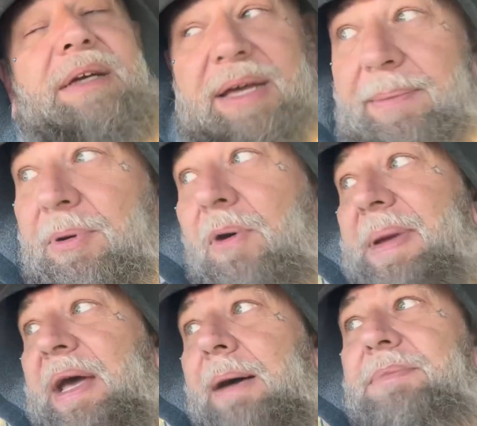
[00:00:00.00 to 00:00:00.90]
It'll pull
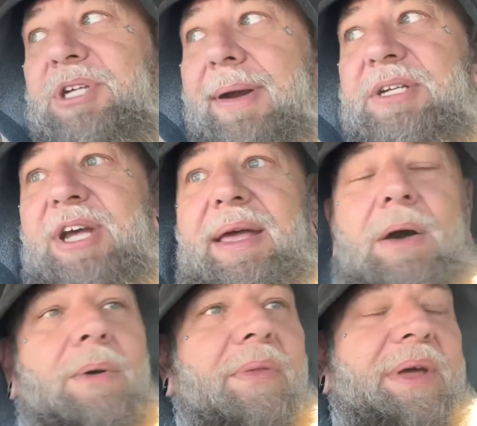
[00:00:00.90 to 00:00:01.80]
me up, Jerry
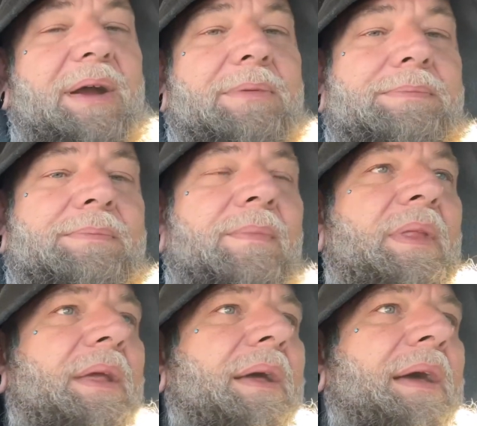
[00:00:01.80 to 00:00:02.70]
Jaco on there.
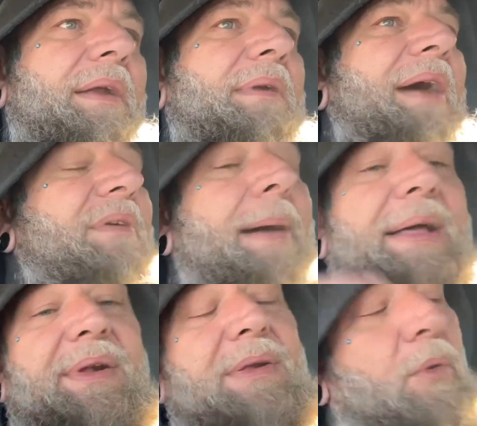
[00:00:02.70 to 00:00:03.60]
And
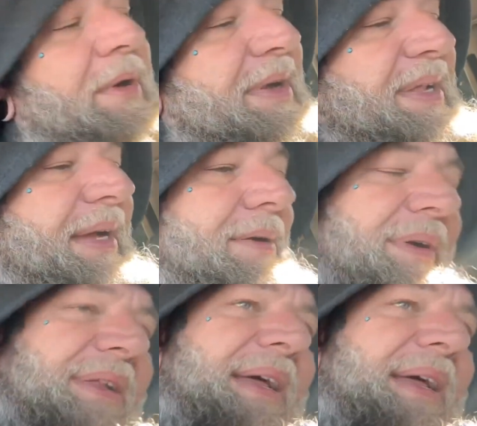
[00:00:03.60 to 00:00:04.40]
everybody that's ordered stickers,